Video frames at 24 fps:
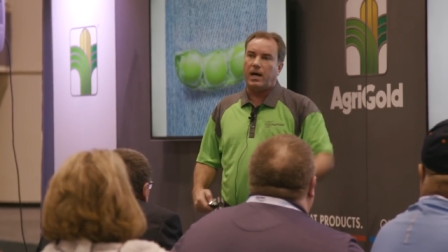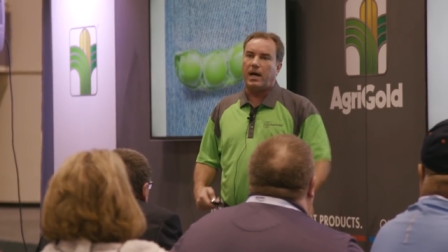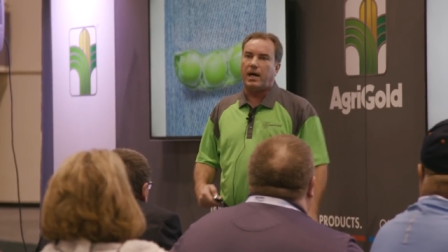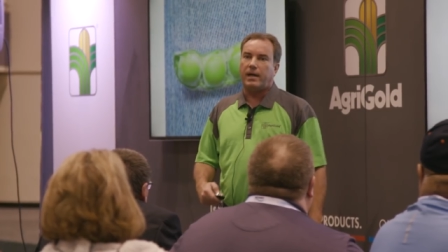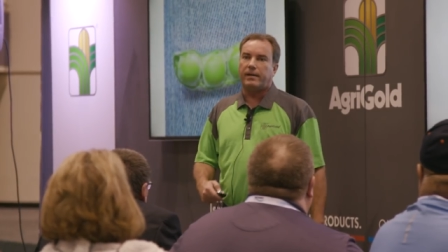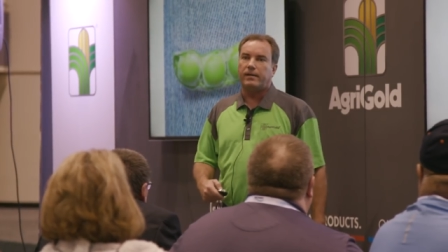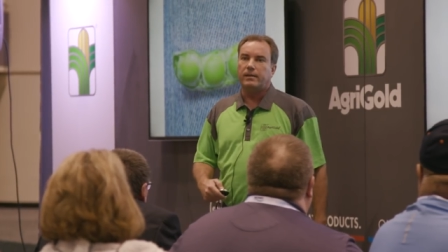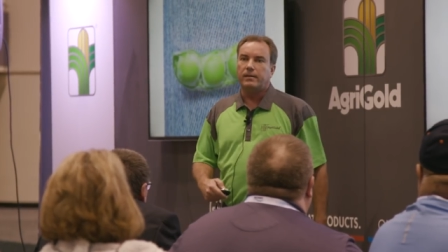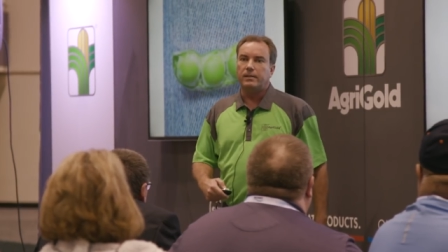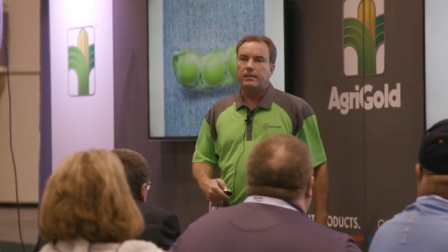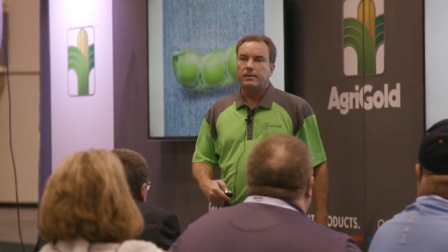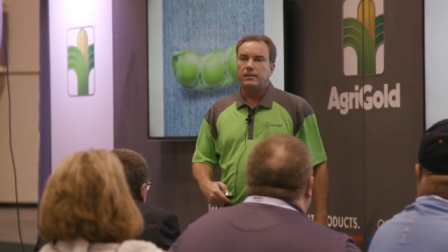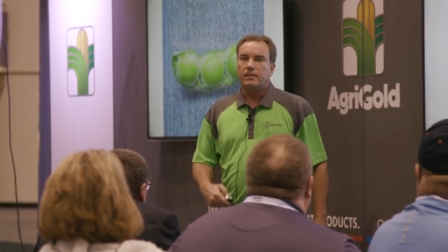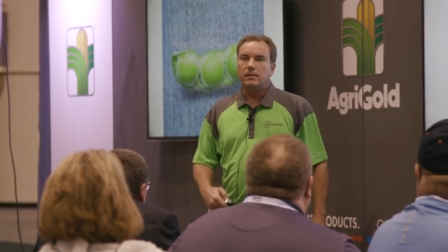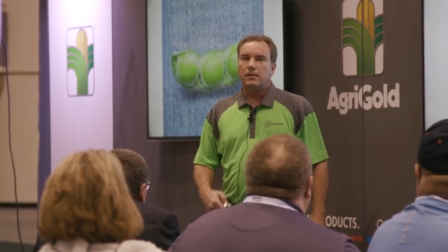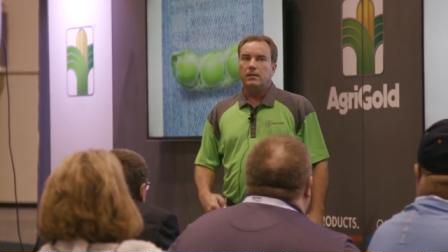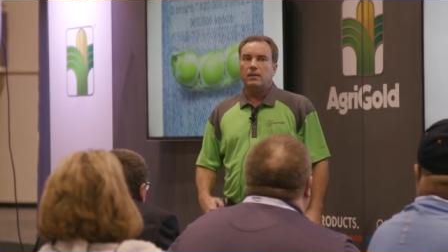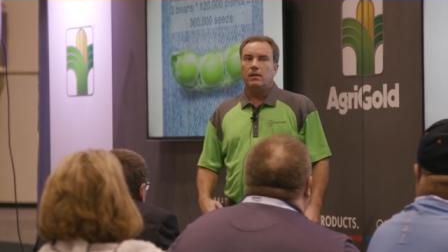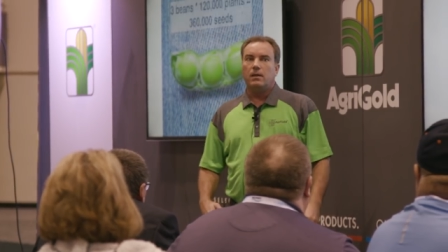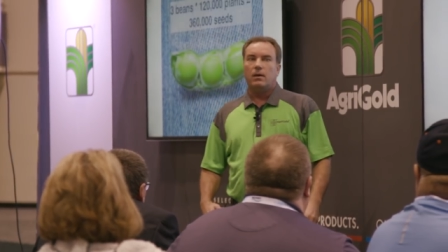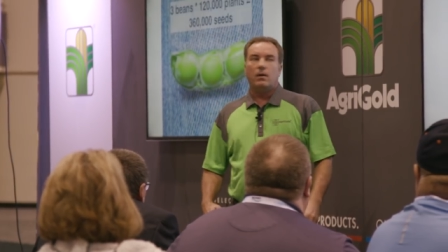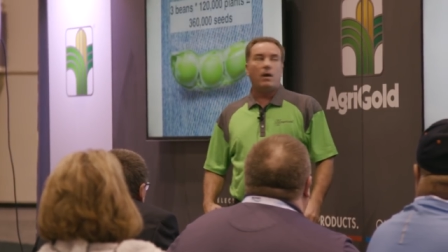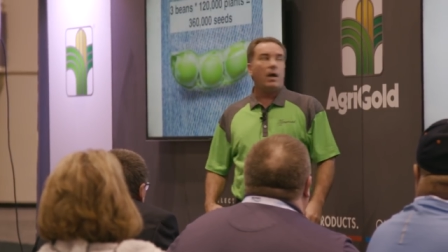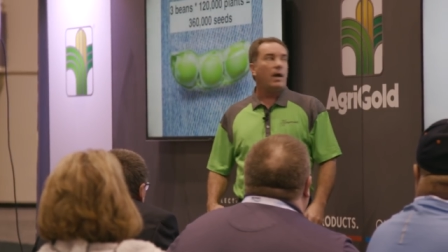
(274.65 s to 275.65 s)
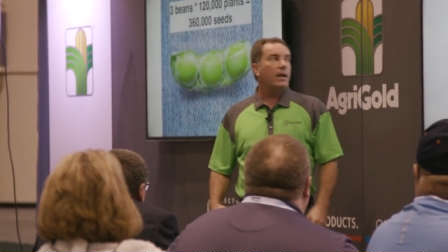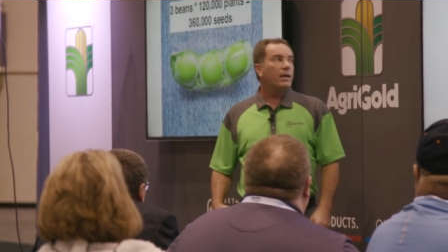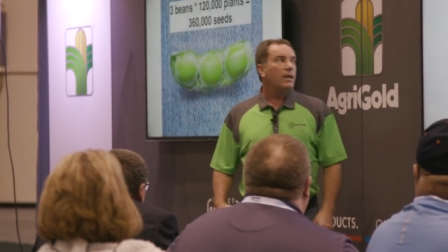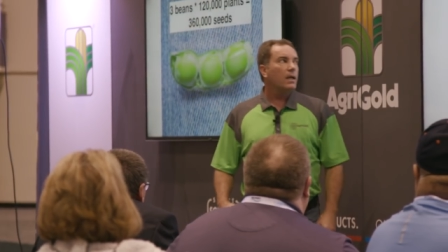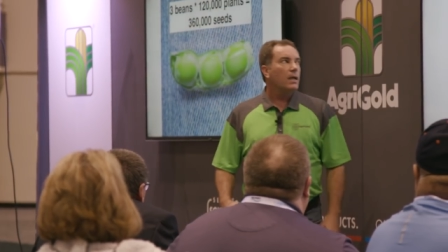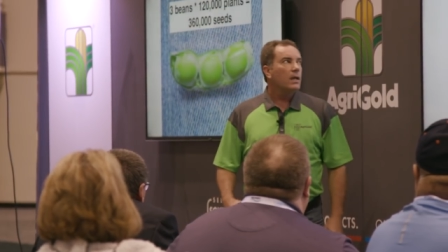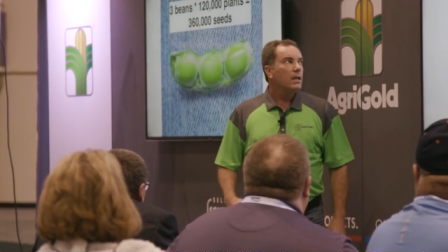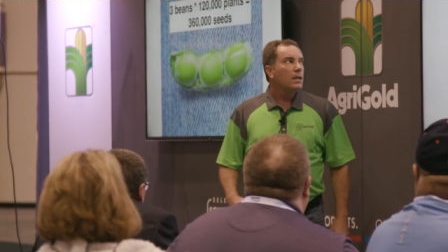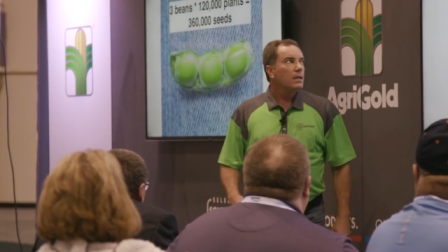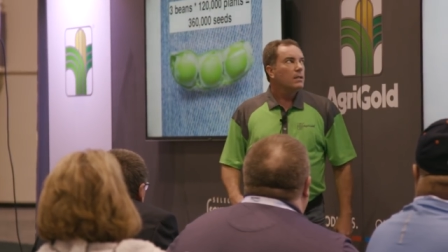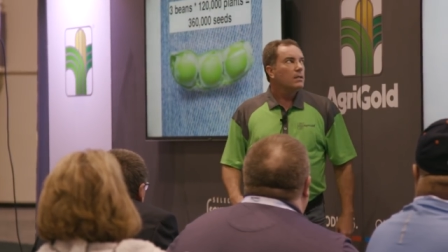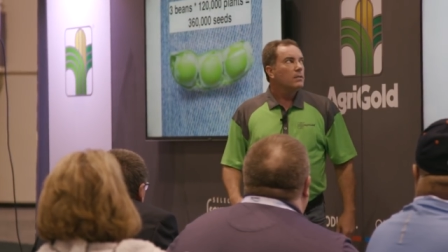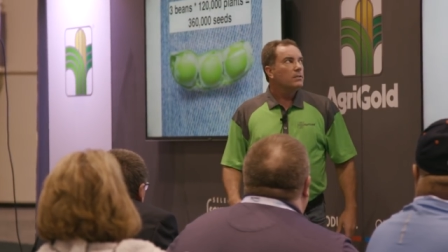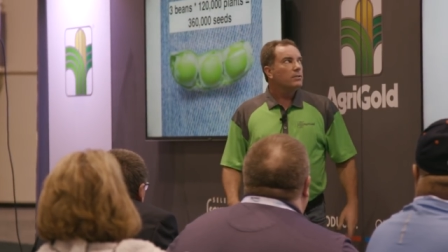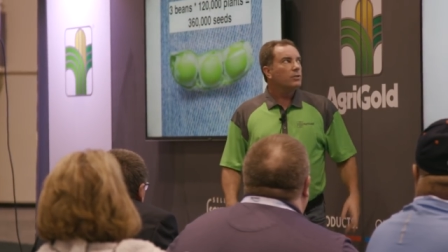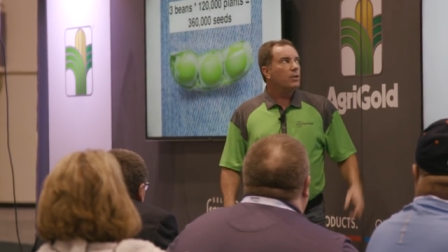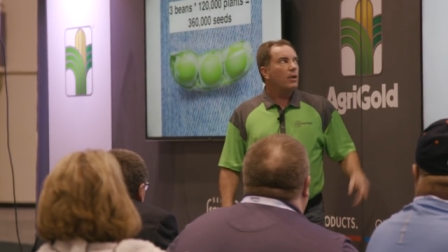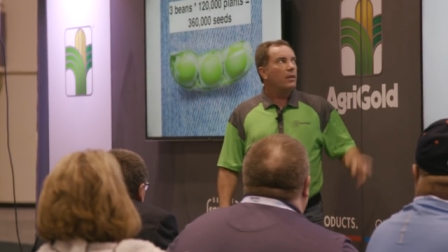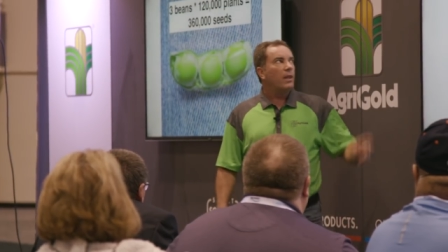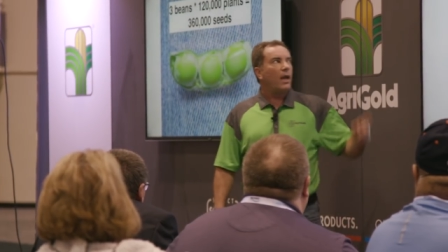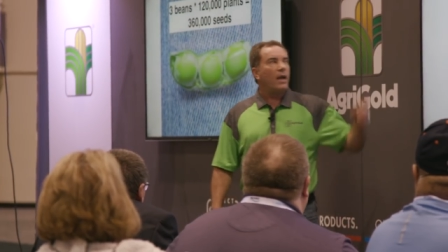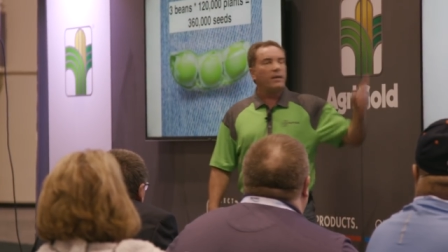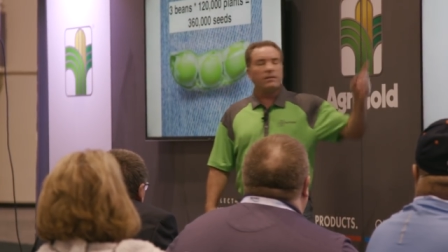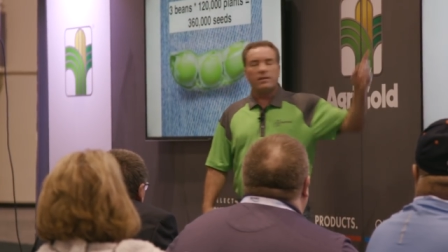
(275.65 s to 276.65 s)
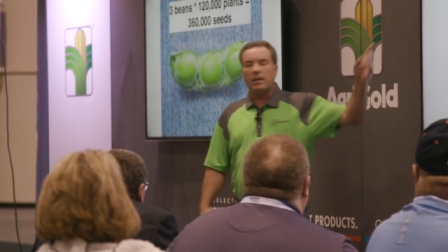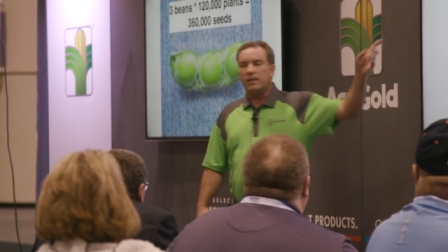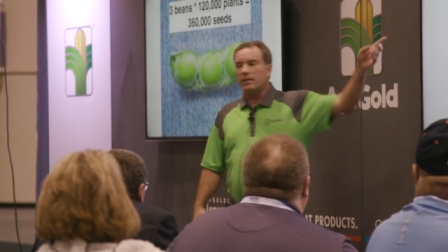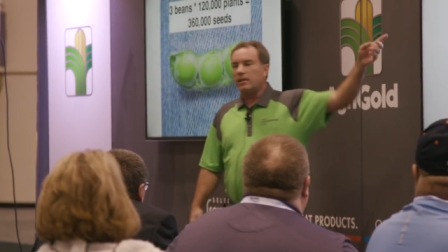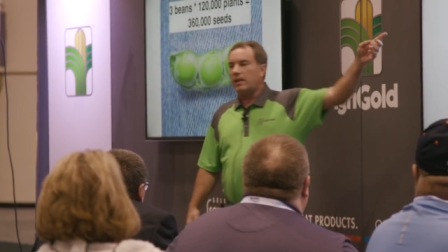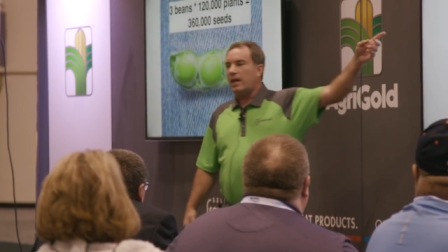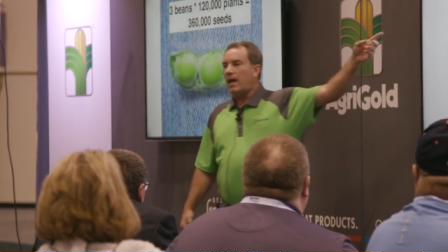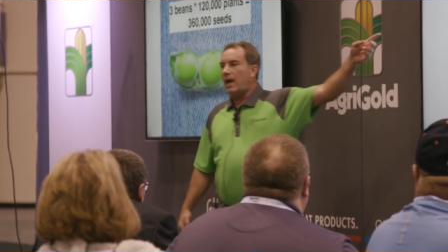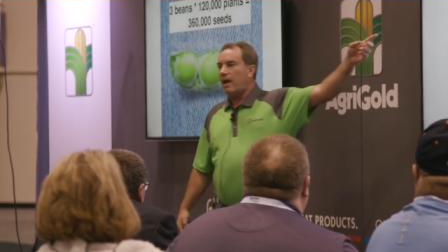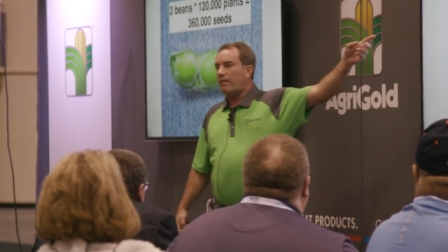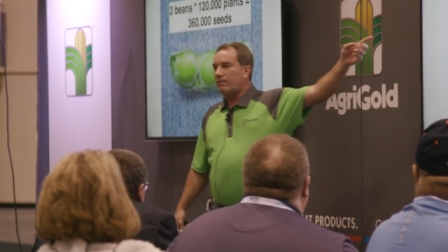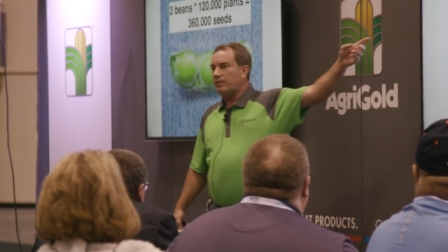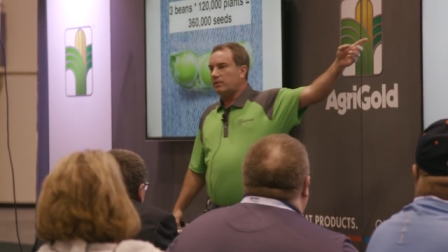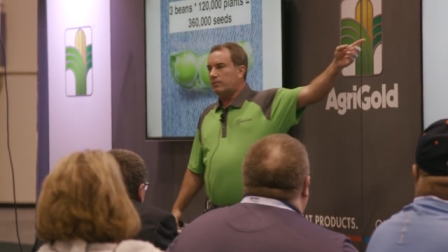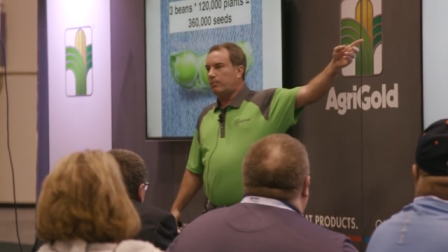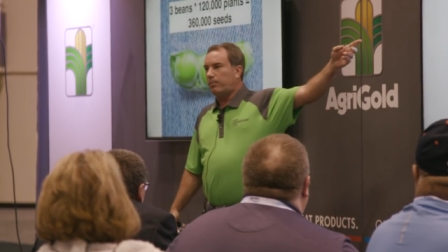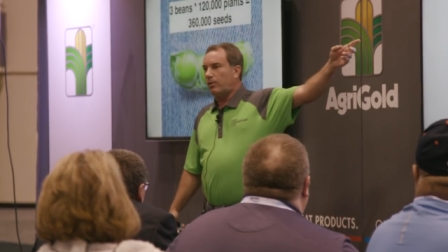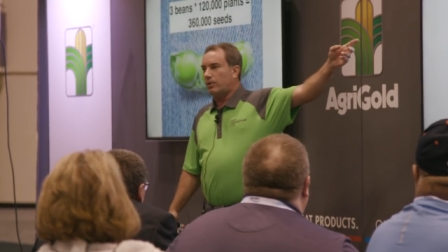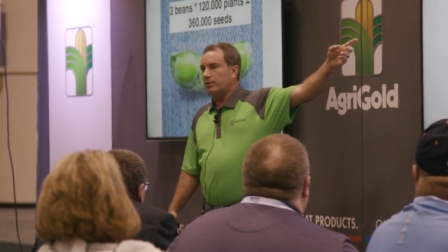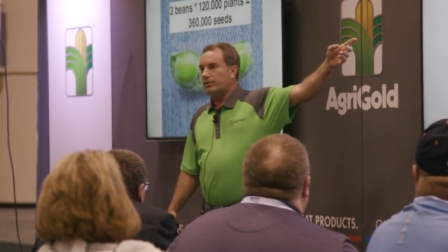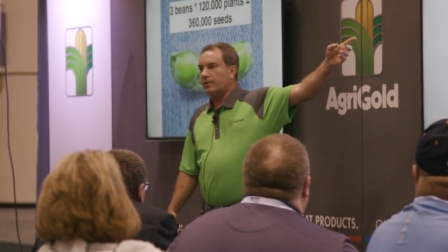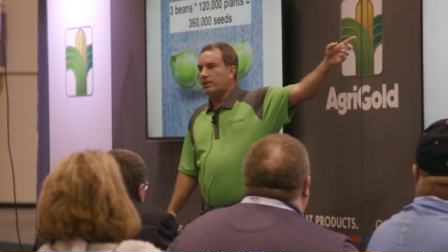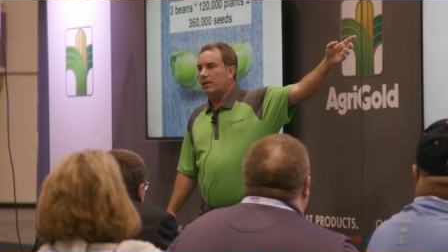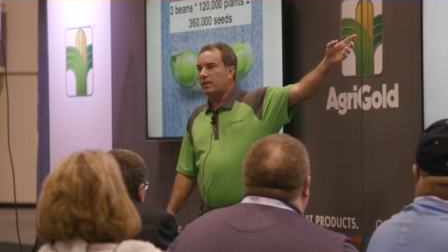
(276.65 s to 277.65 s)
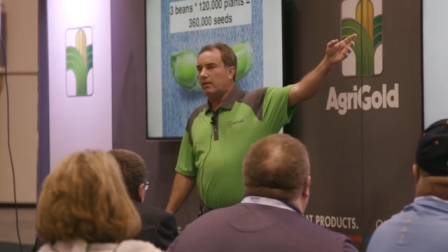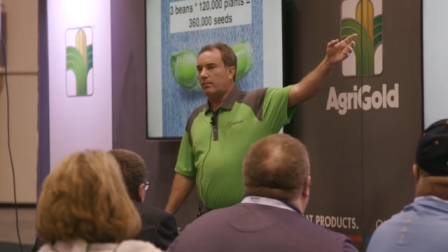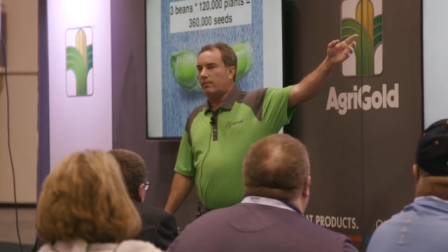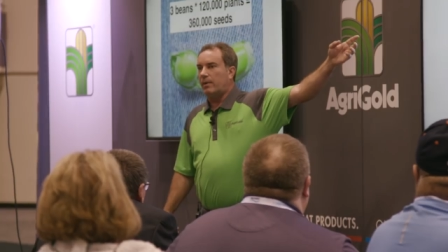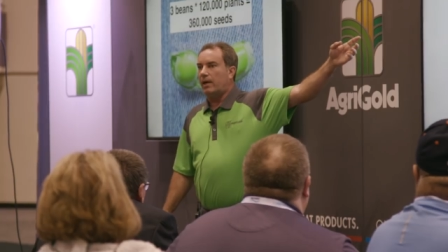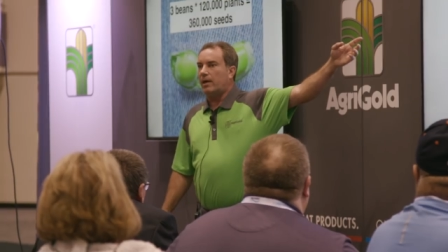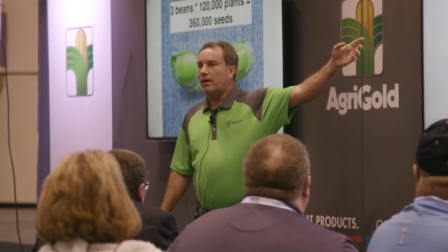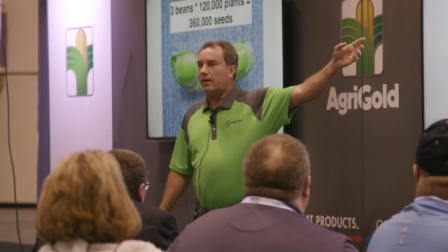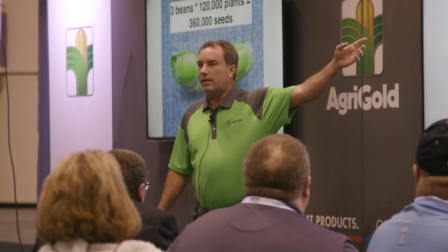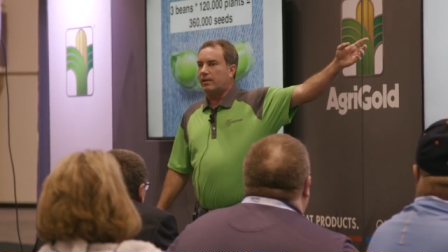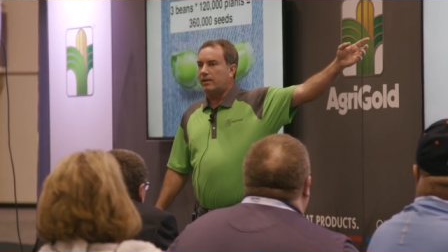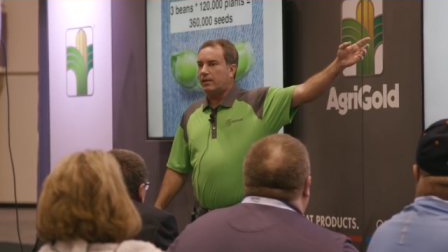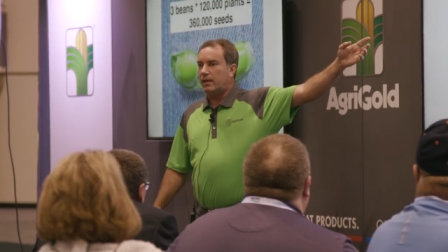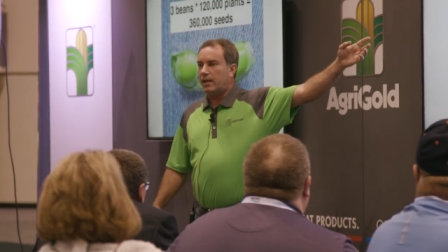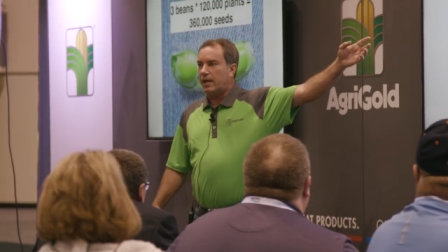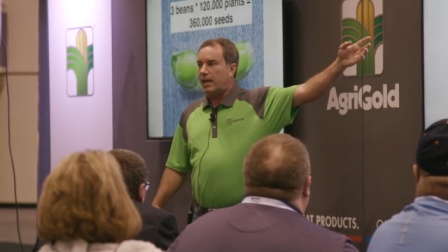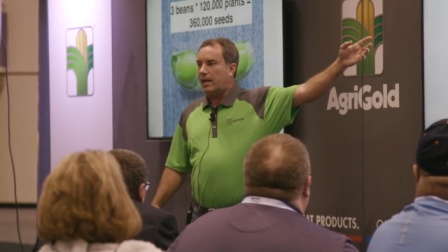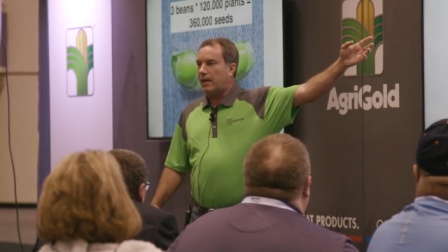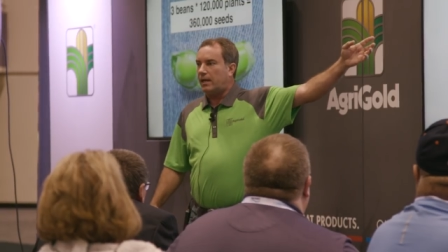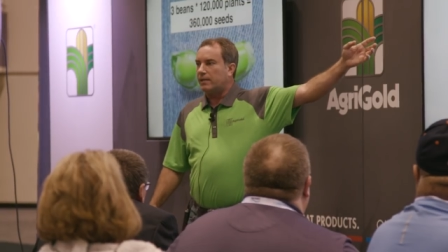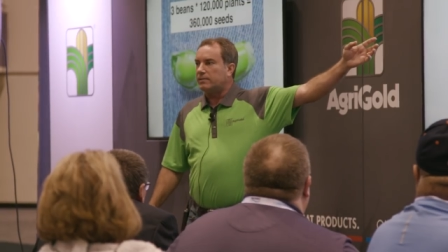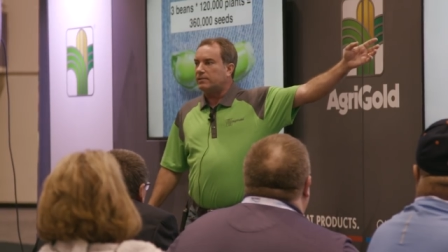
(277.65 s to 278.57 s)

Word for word: pod, right? So I think the average person in America today,